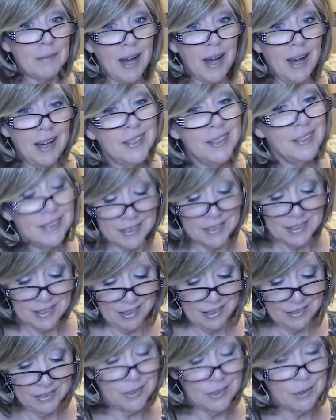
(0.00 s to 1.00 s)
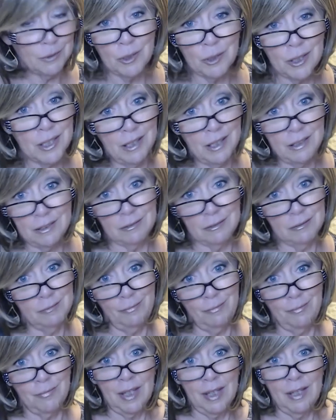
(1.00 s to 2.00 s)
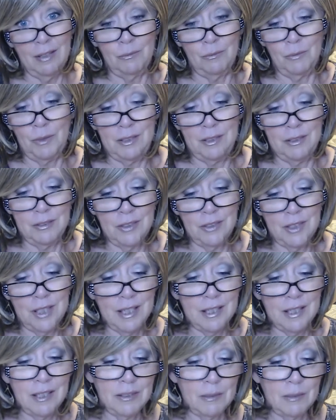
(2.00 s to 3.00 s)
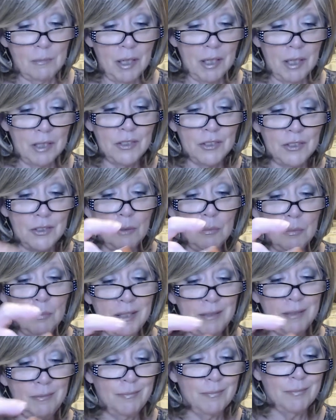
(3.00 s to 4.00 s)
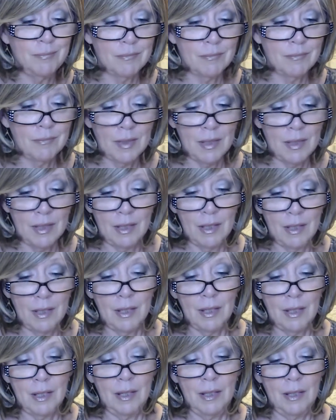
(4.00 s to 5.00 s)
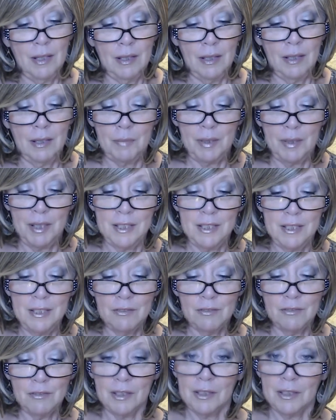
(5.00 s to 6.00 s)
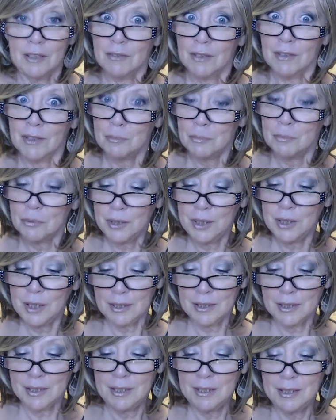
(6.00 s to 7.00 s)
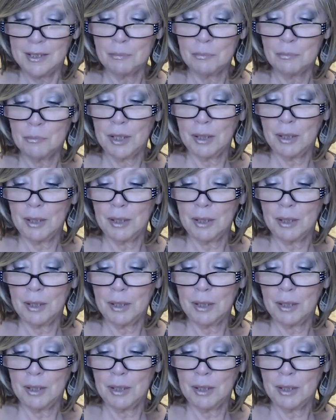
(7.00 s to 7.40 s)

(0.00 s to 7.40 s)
I think this counts as a workout when you can't get the boxes open. But it is really, really pretty. It's a nice, pretty